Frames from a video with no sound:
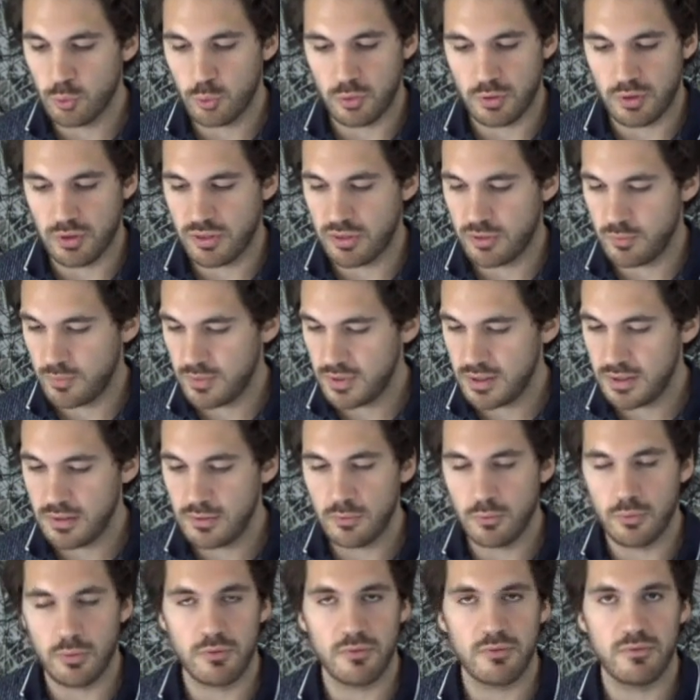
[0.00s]
or 3
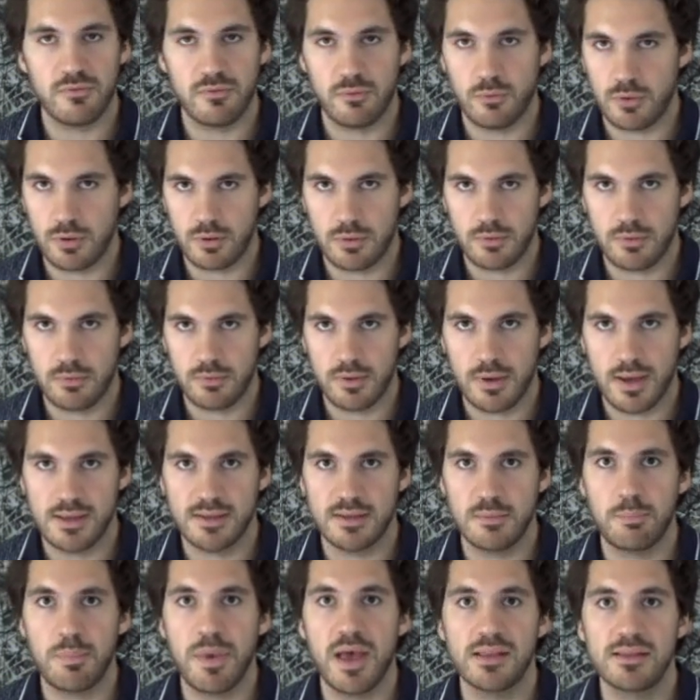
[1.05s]
or 4. And
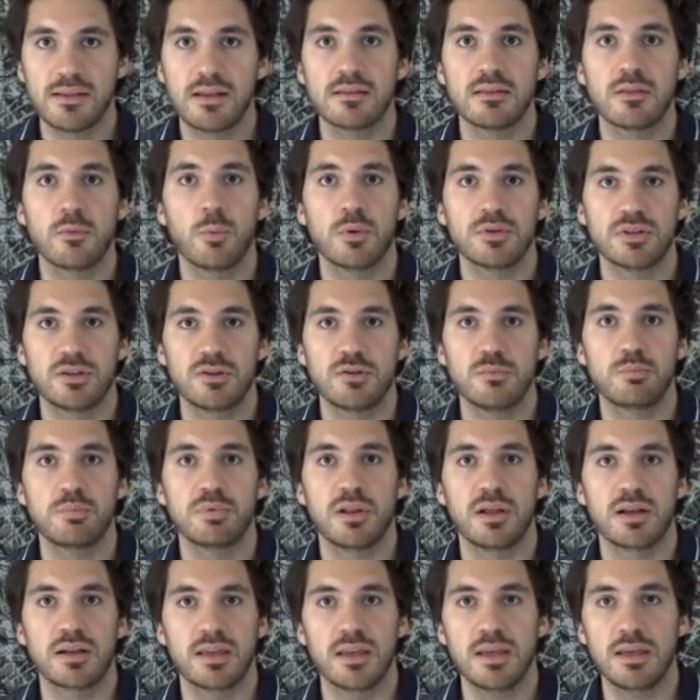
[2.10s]
depending on the one that you
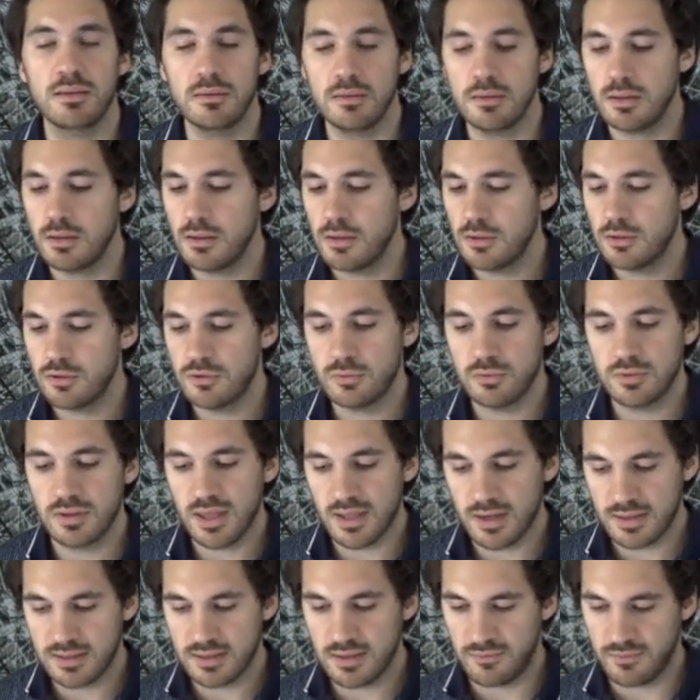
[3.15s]
plug in, you'll
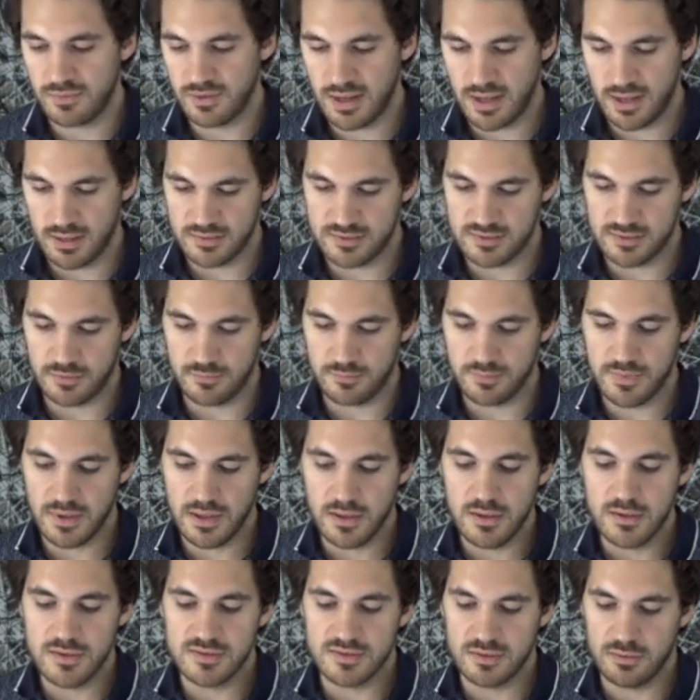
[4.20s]
get a different answer.
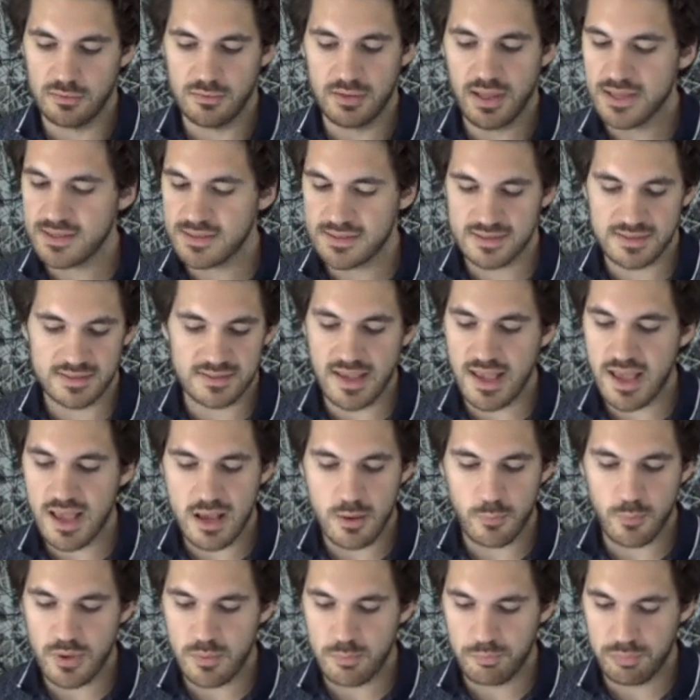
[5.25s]
So let's say
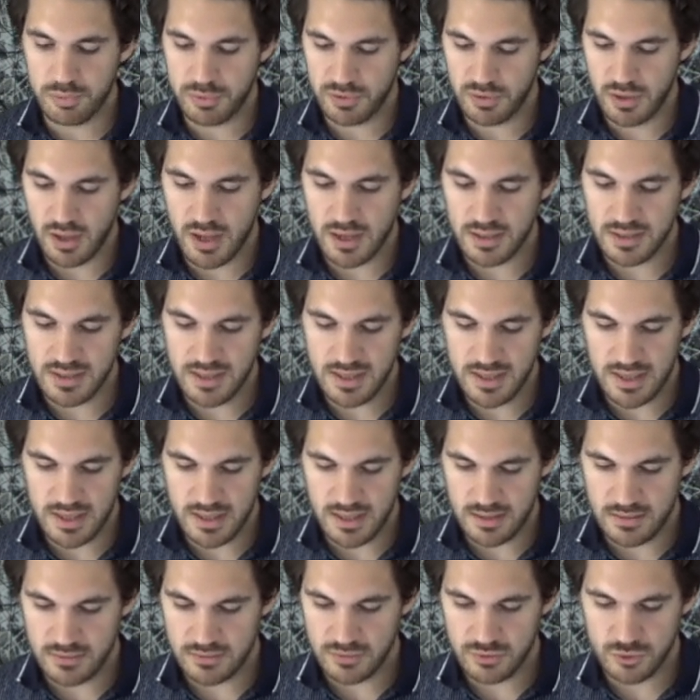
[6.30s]
we plug
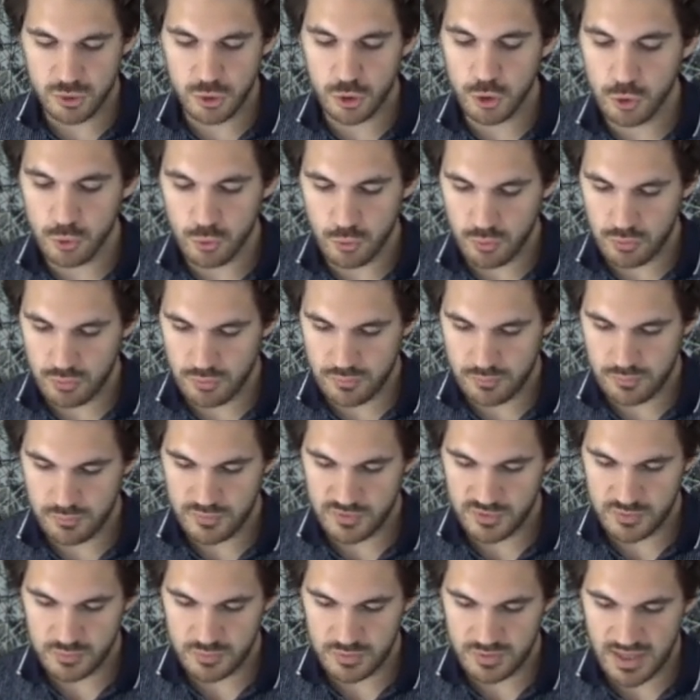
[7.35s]
in 2.
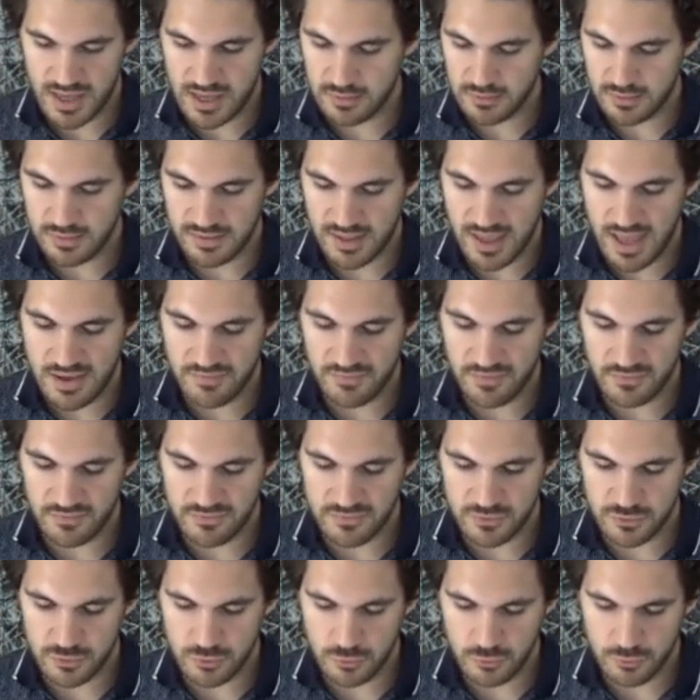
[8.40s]
So we're going to calculate f of
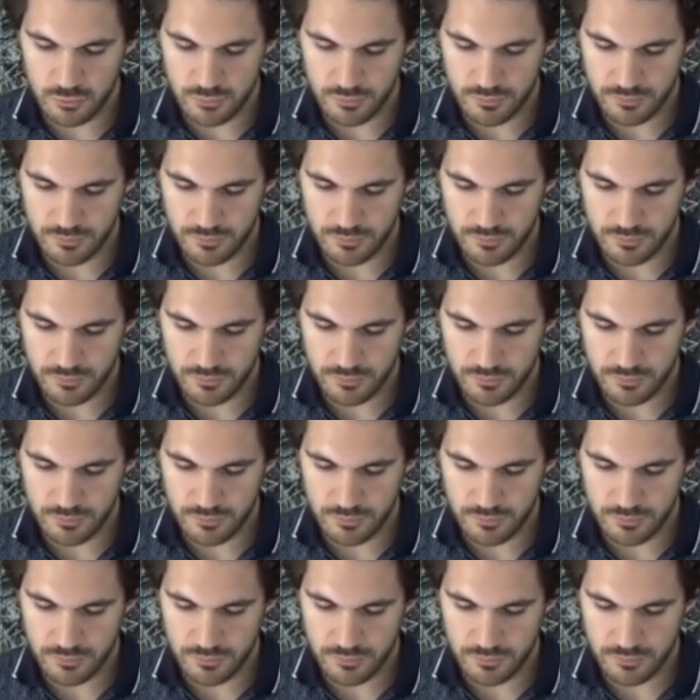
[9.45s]
2.